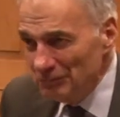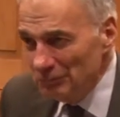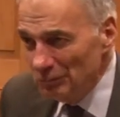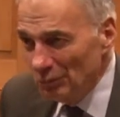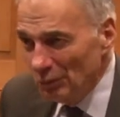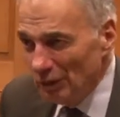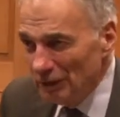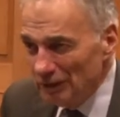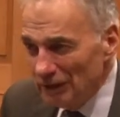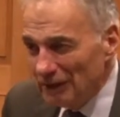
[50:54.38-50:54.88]

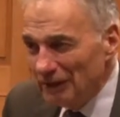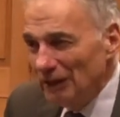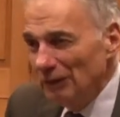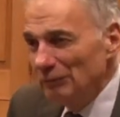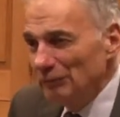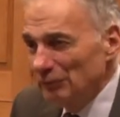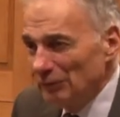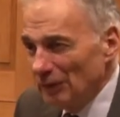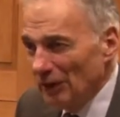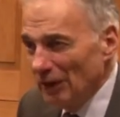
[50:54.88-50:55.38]
where you
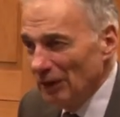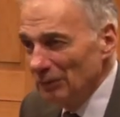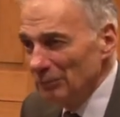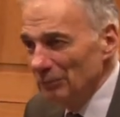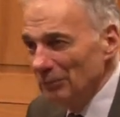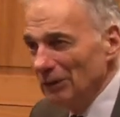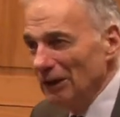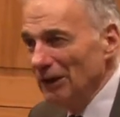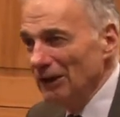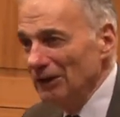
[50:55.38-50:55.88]
come from.
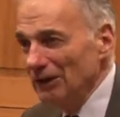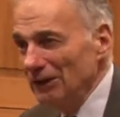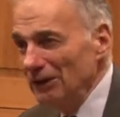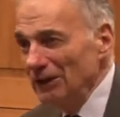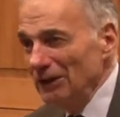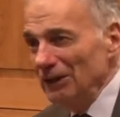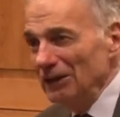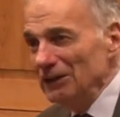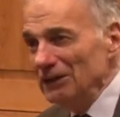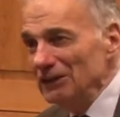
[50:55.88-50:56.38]
Uh,
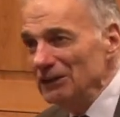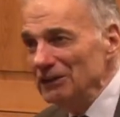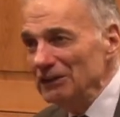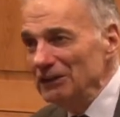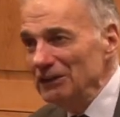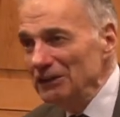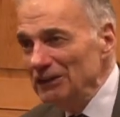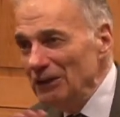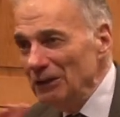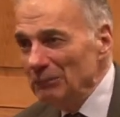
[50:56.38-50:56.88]

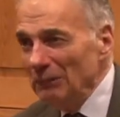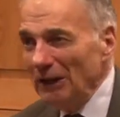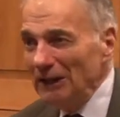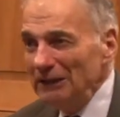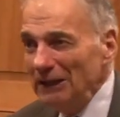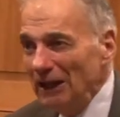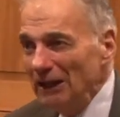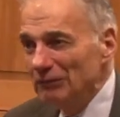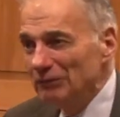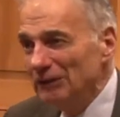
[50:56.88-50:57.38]
you might
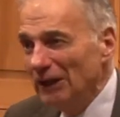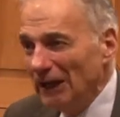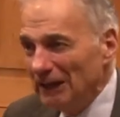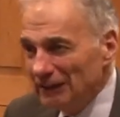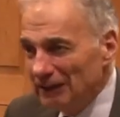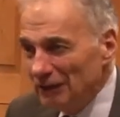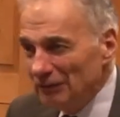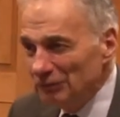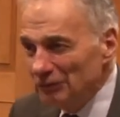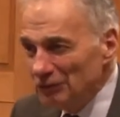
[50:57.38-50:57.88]
have
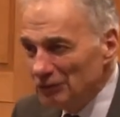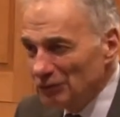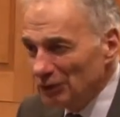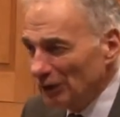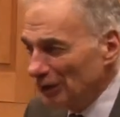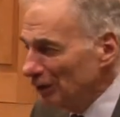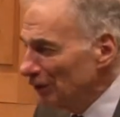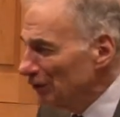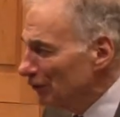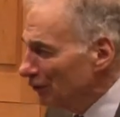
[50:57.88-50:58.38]
not given
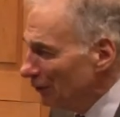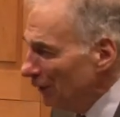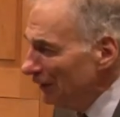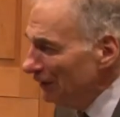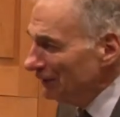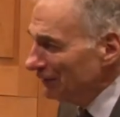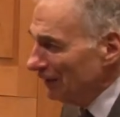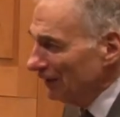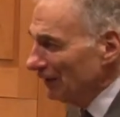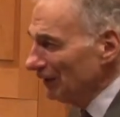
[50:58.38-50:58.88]
trick or
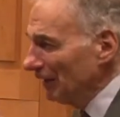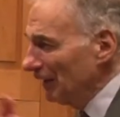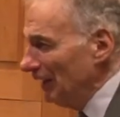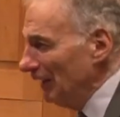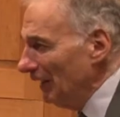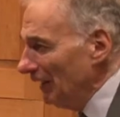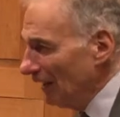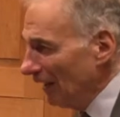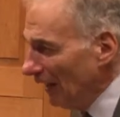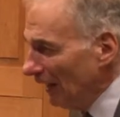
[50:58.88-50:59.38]
treat to the
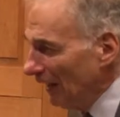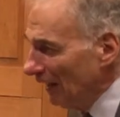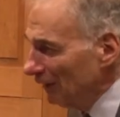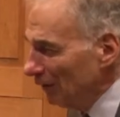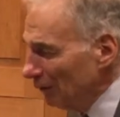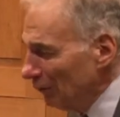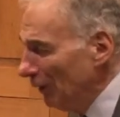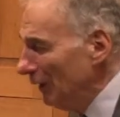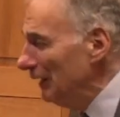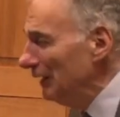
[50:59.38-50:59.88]
kid at
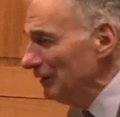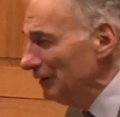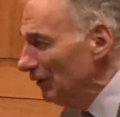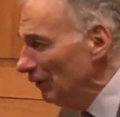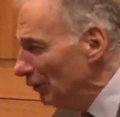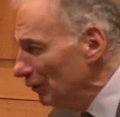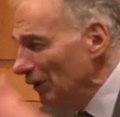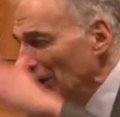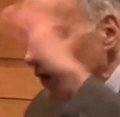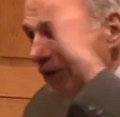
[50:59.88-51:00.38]
Halloween.
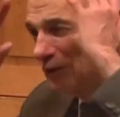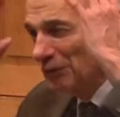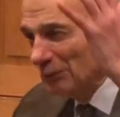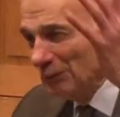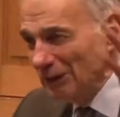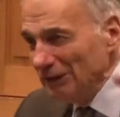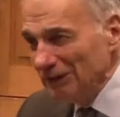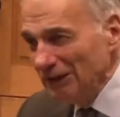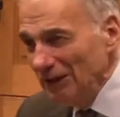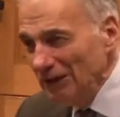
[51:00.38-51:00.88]
Who knows
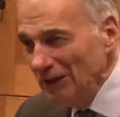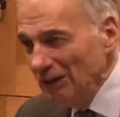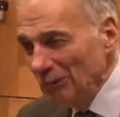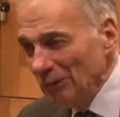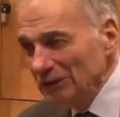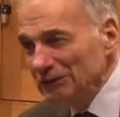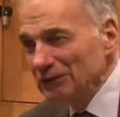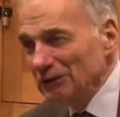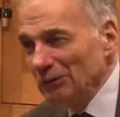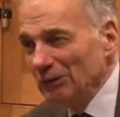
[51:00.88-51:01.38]
what,
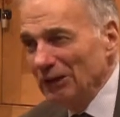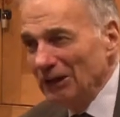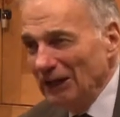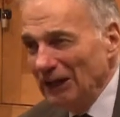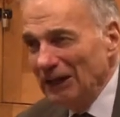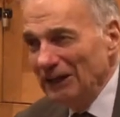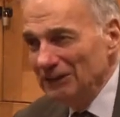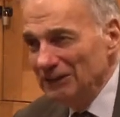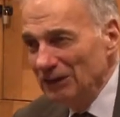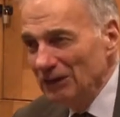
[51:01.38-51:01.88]
what's going
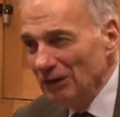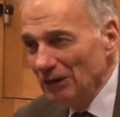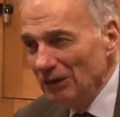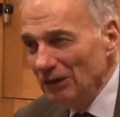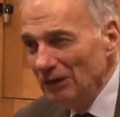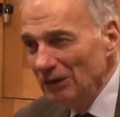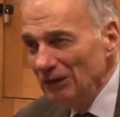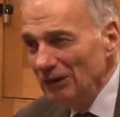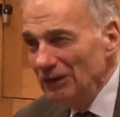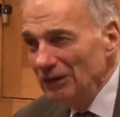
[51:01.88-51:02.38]
on here?
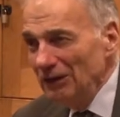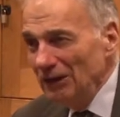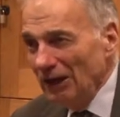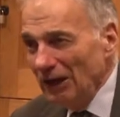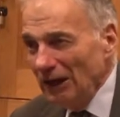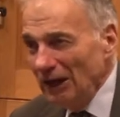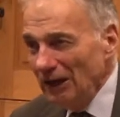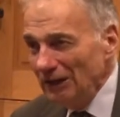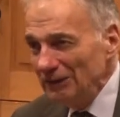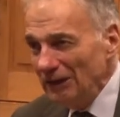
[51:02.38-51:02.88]

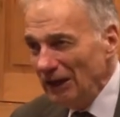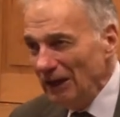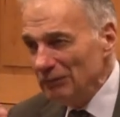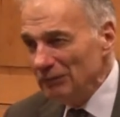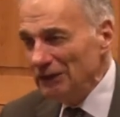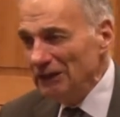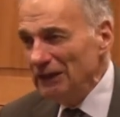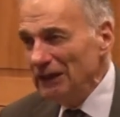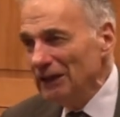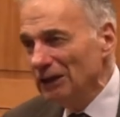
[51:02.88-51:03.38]
Uh, they have
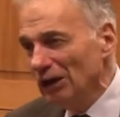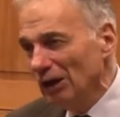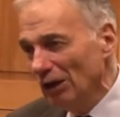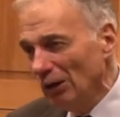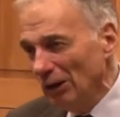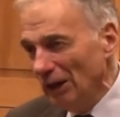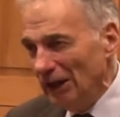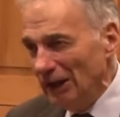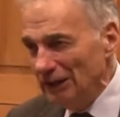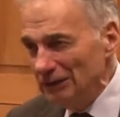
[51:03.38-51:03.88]
an
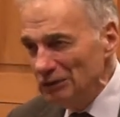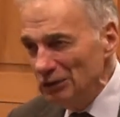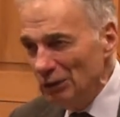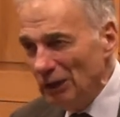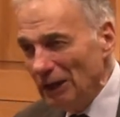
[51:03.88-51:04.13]
ego and you